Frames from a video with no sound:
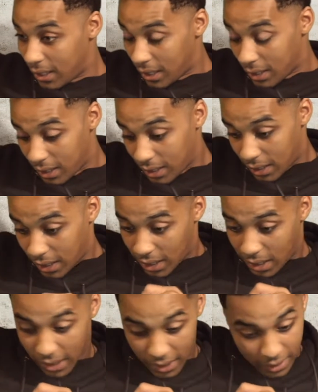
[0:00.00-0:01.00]
bro.
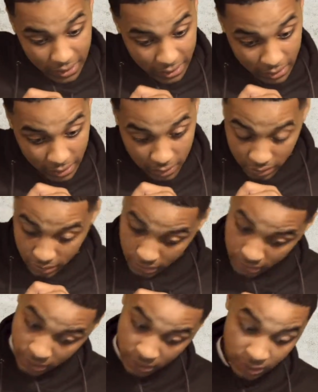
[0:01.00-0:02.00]

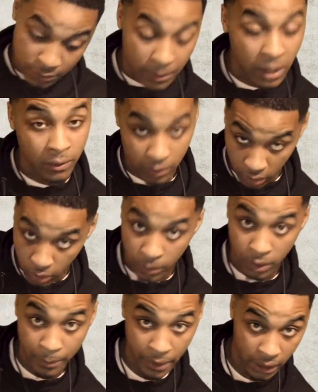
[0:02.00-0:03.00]
Shh, this motherfucker
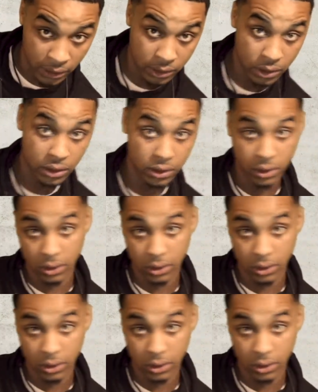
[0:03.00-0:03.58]
over capacity.